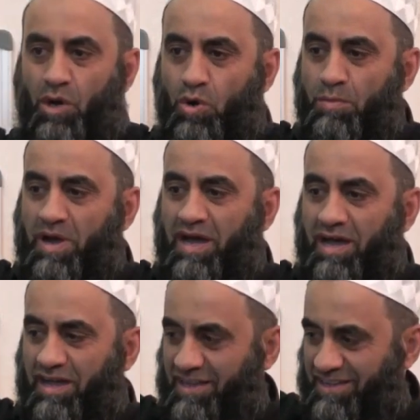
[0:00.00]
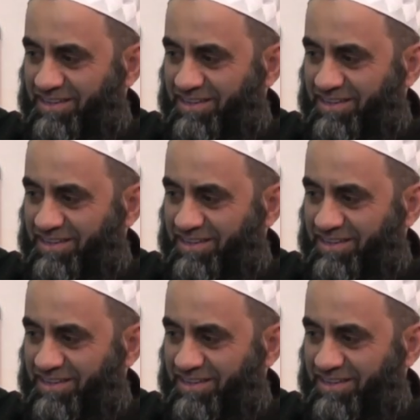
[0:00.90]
huma.